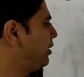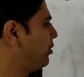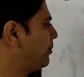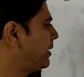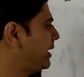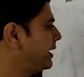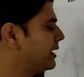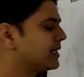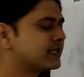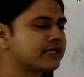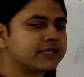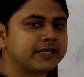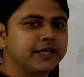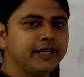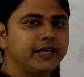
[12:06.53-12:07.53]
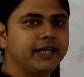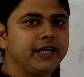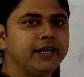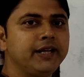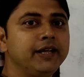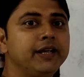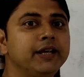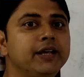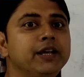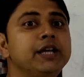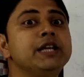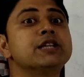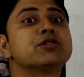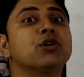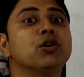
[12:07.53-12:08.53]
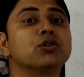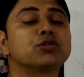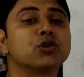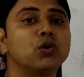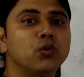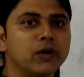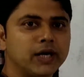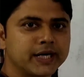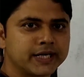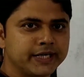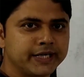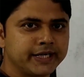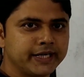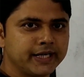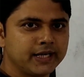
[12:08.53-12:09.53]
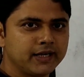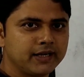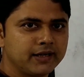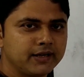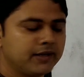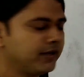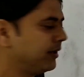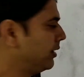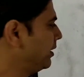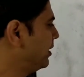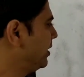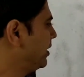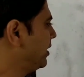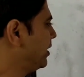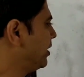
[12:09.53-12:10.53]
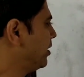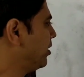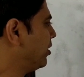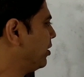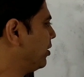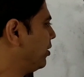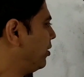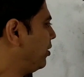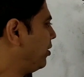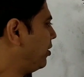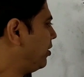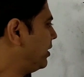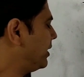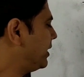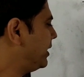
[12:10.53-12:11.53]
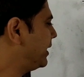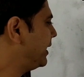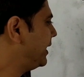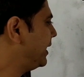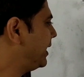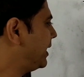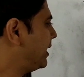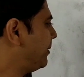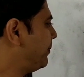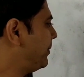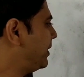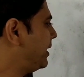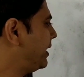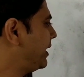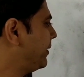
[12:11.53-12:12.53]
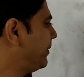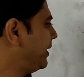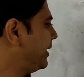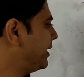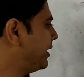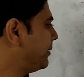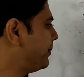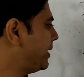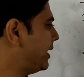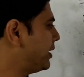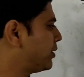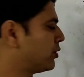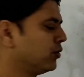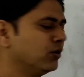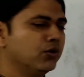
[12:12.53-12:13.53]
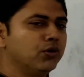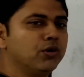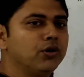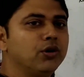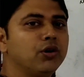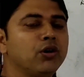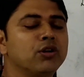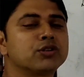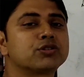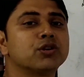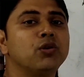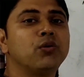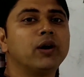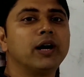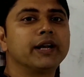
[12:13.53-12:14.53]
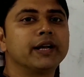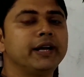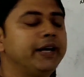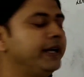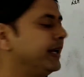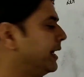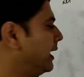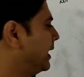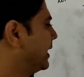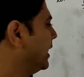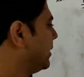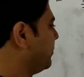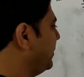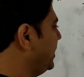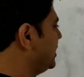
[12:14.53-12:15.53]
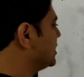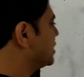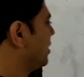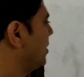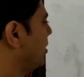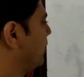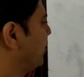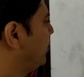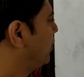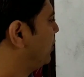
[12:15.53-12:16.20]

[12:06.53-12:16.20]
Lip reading: value minus 3 is also what? Real. All the real number divided by 2 also what? Real. That means